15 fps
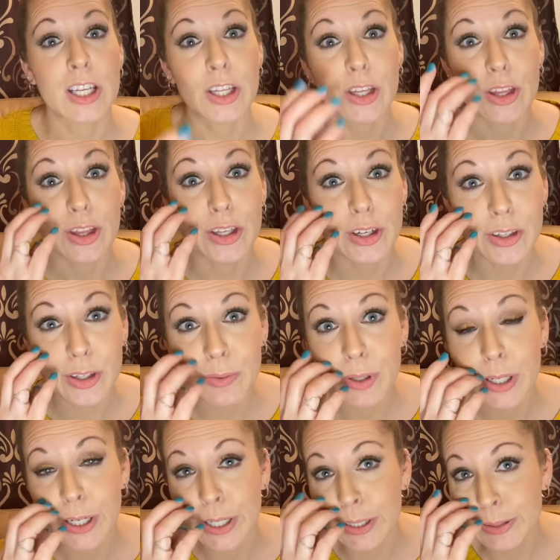there they
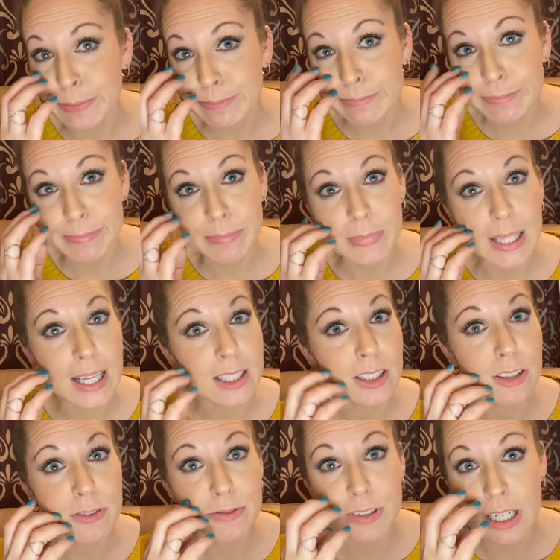were, black
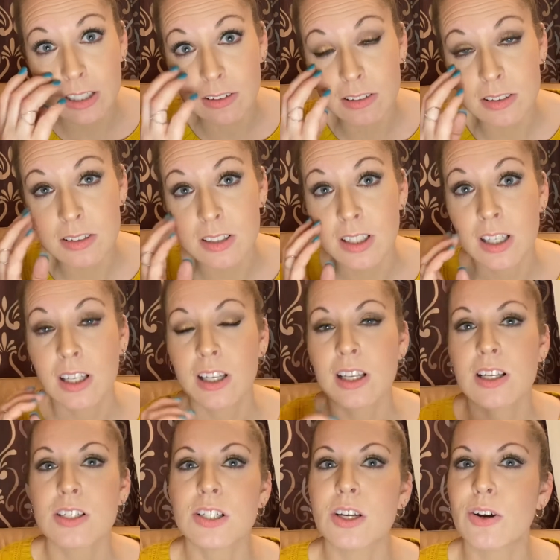little freckles.
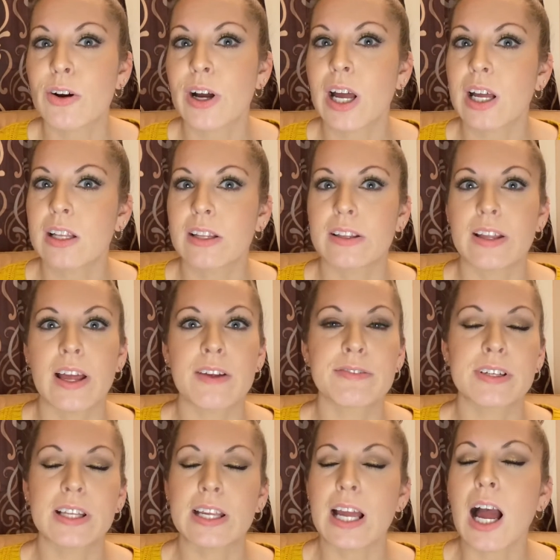So every
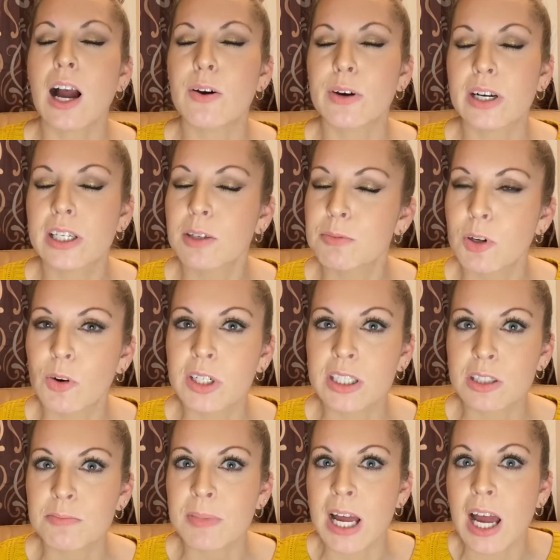like hour I kept going in
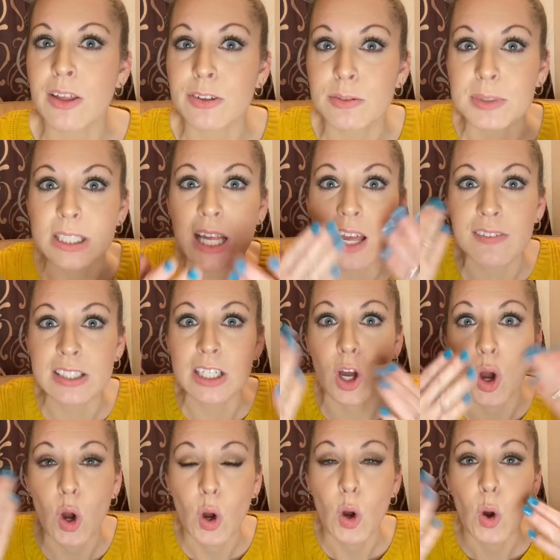the bathroom and having to
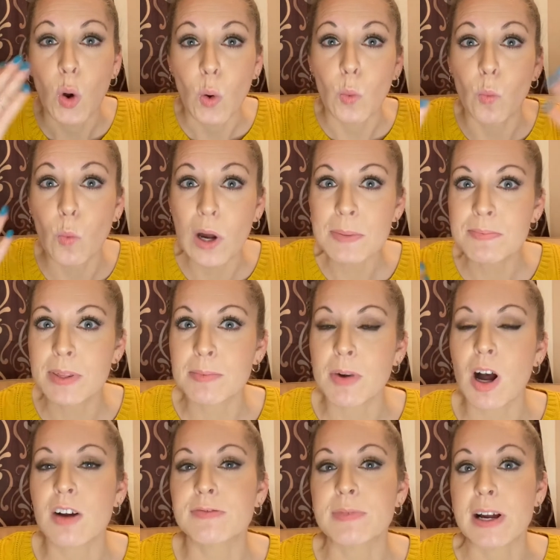wipe them
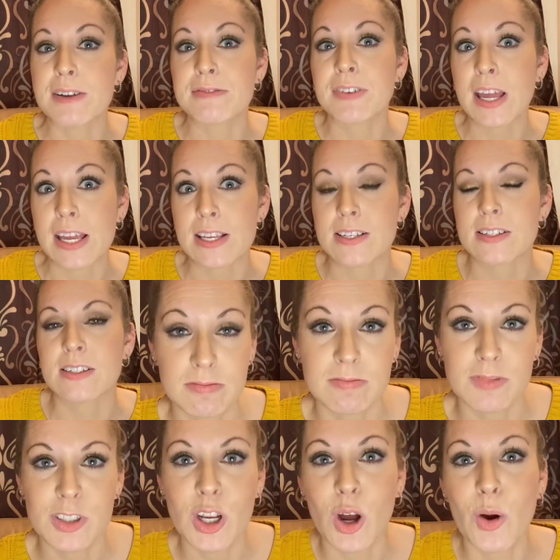off my face.
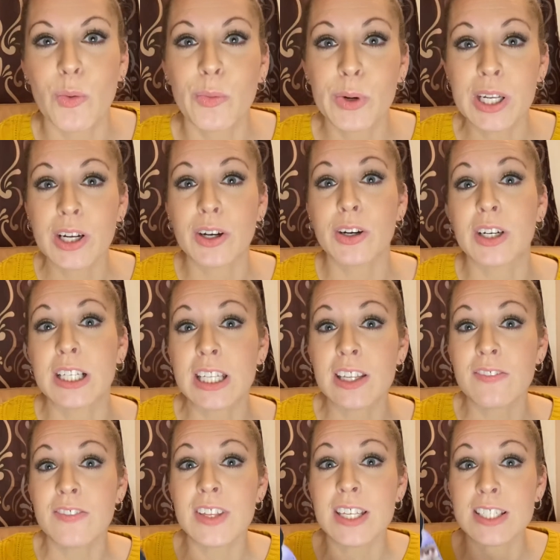So we are gonna
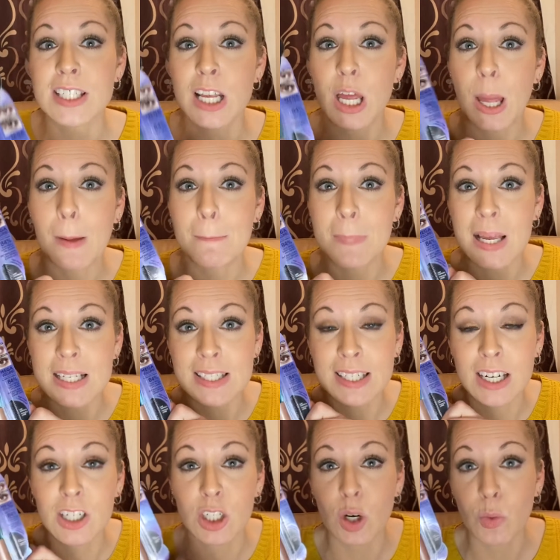give this
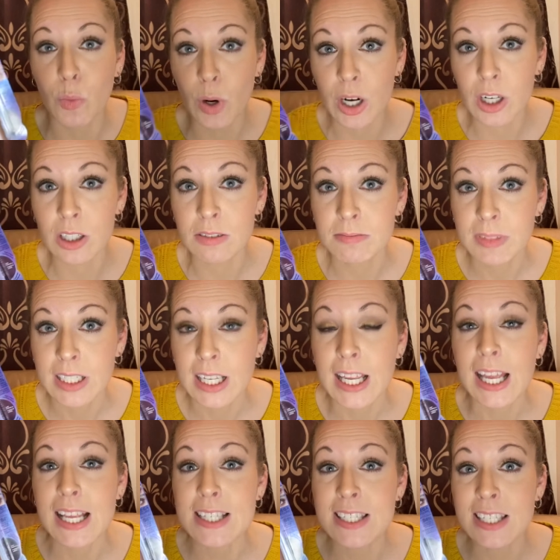mascara a whirl
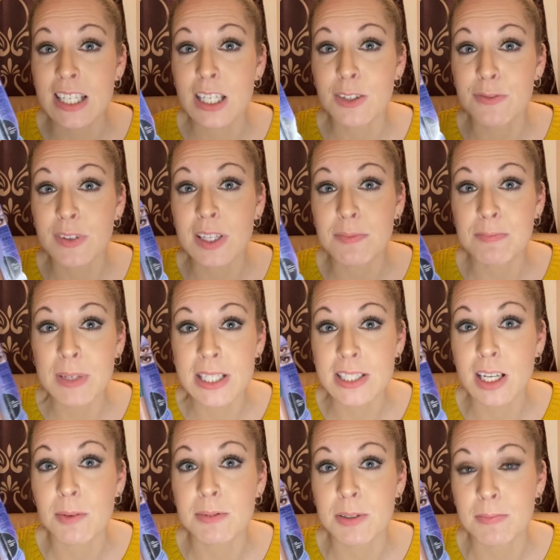and see if it meets
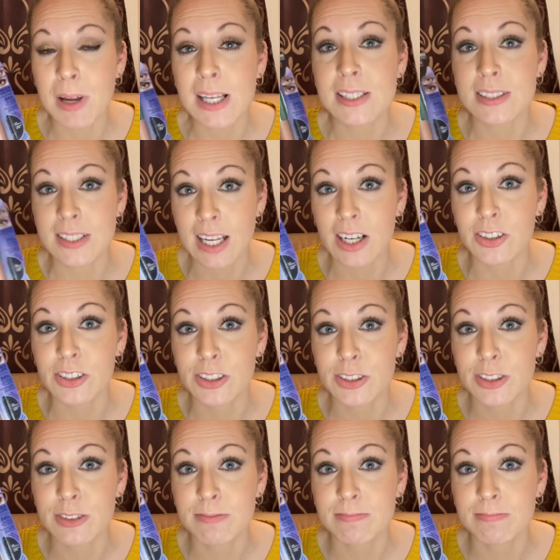up to my standards.